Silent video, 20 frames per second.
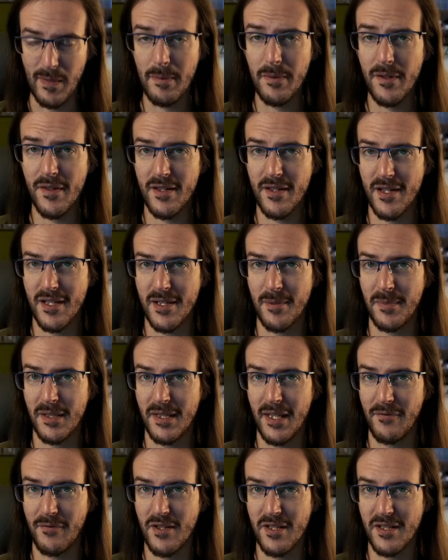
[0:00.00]
Maybe this is
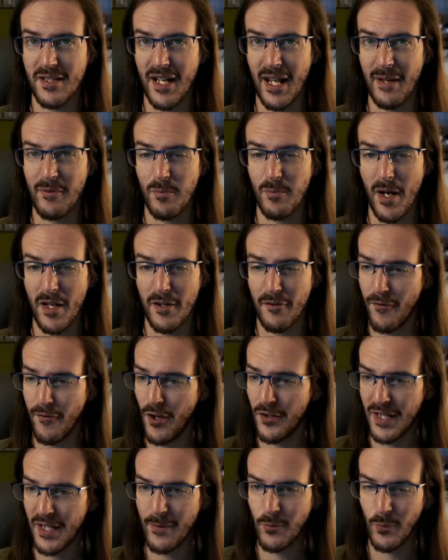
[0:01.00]
something they've just enabled by
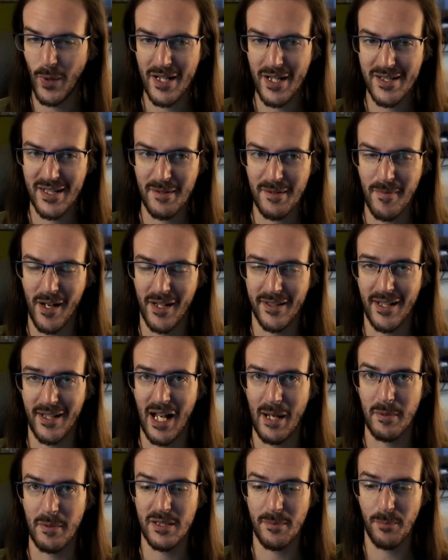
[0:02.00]
default and I'm wasting my
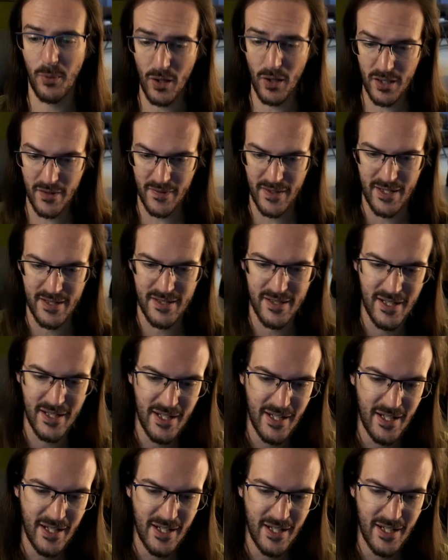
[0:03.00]
time. But the point of this